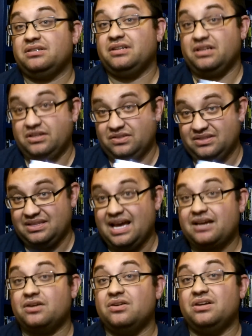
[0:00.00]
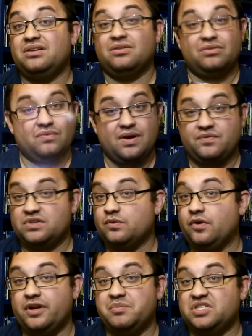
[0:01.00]
It is that good reference
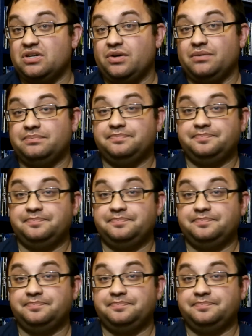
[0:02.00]
quality material.